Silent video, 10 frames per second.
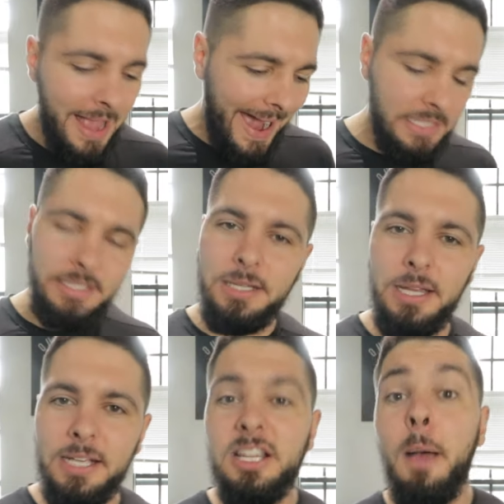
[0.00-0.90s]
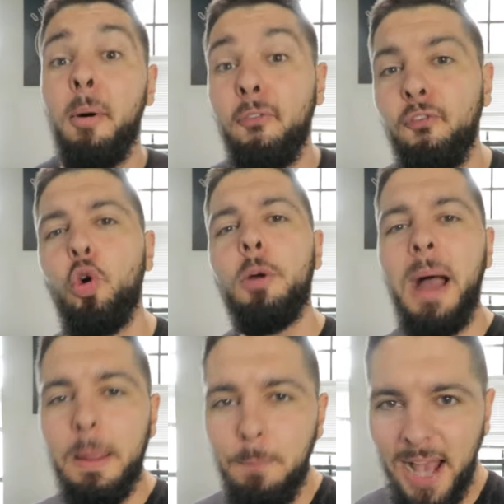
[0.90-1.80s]
I did this before
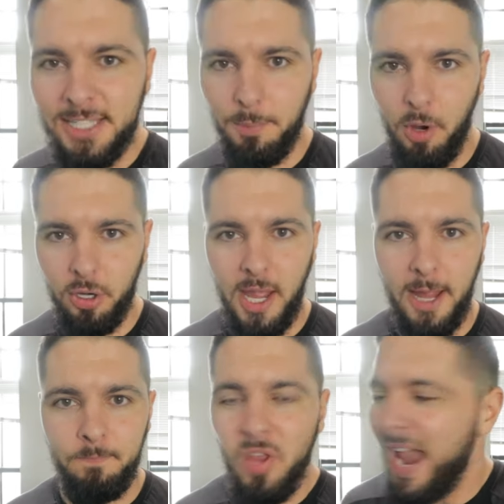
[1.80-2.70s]
my basketball game,